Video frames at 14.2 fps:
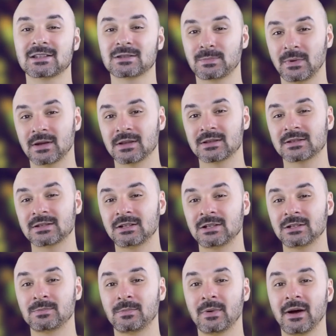
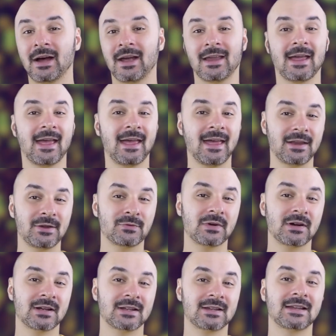sponsored by
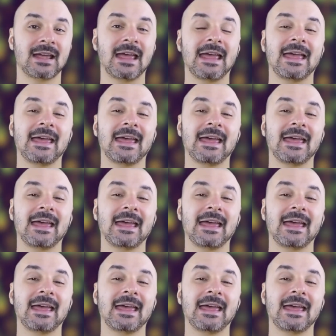anyone